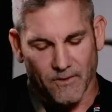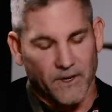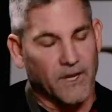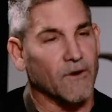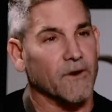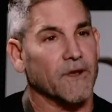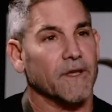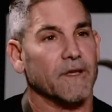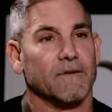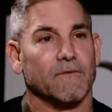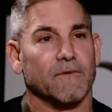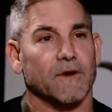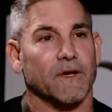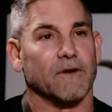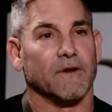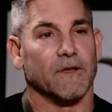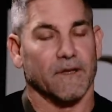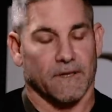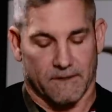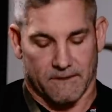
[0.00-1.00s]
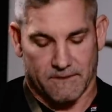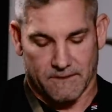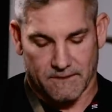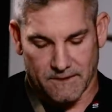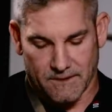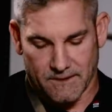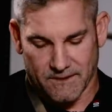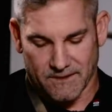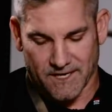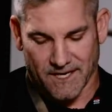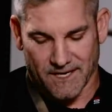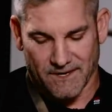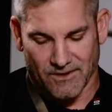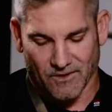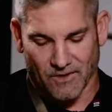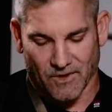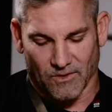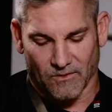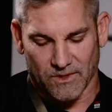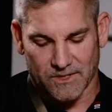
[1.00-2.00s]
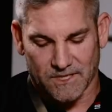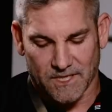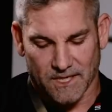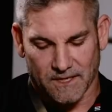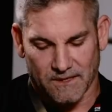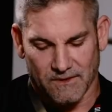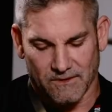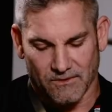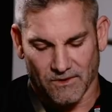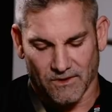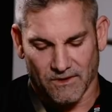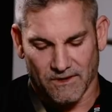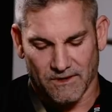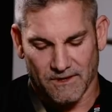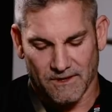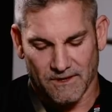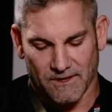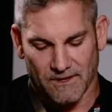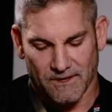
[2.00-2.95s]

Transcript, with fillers: Are we going? Yeah, we're, we're going to go. Okay, hold on one second. Hold on.